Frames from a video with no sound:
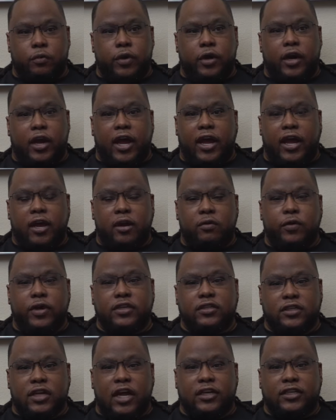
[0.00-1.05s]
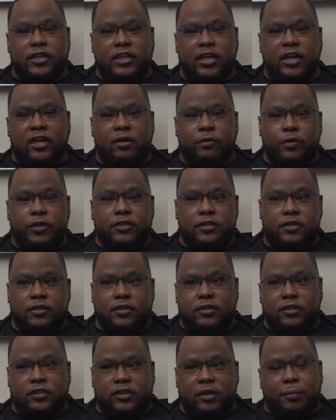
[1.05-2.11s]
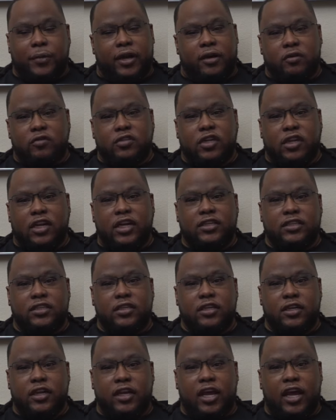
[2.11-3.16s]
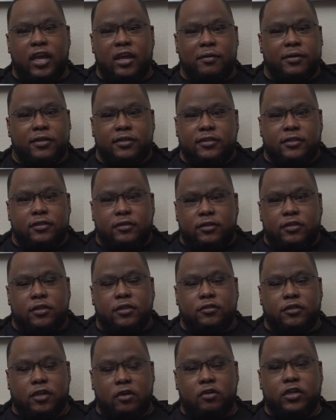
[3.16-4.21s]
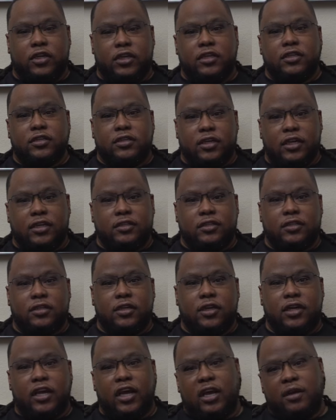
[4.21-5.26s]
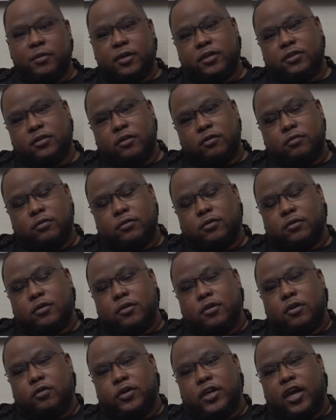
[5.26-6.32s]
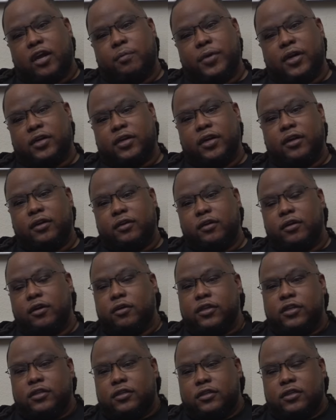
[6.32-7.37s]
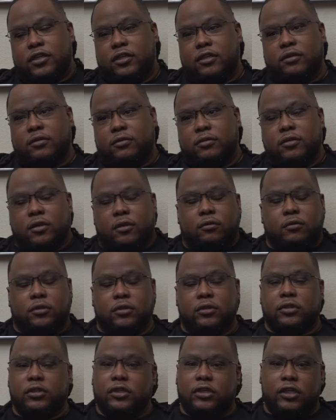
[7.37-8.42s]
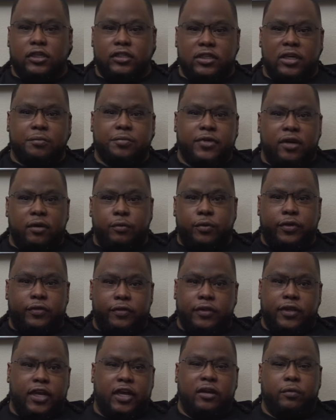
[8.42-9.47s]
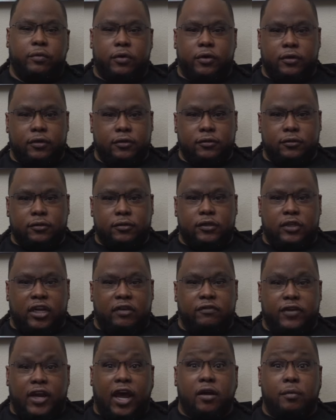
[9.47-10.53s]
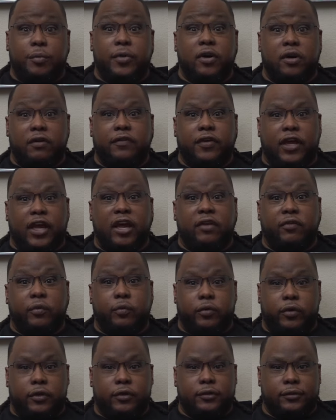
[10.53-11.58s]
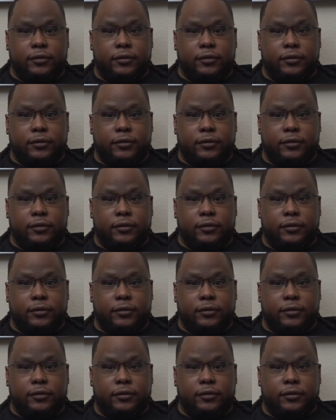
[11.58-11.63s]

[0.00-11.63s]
where I had a race locked in with somebody who's a legend in the game because you know Tony is a legend in the game. There's no sure. no doubt about that. You know he's you know he's up there with anyone, if not above everyone.